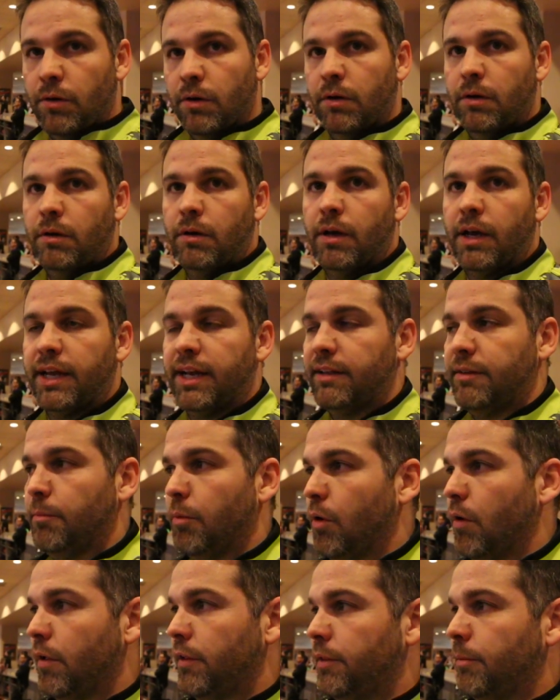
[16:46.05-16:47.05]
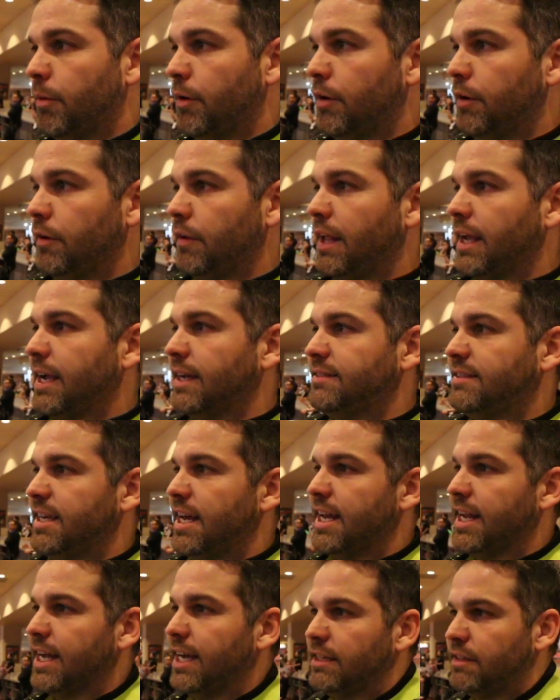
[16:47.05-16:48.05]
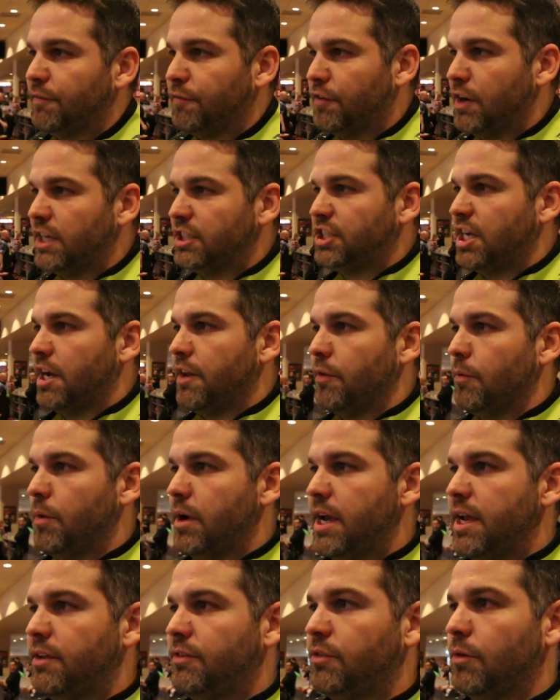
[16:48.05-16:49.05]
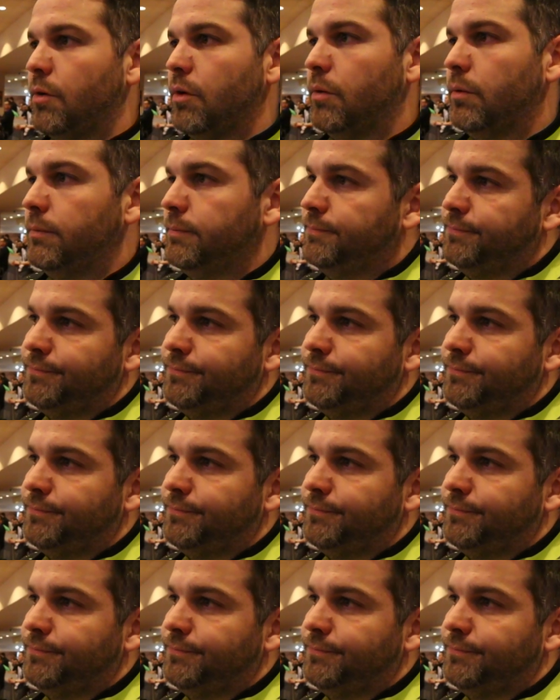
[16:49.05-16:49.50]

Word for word: I get the bowl on the burn. Like I said, I got the fresh out of the way, so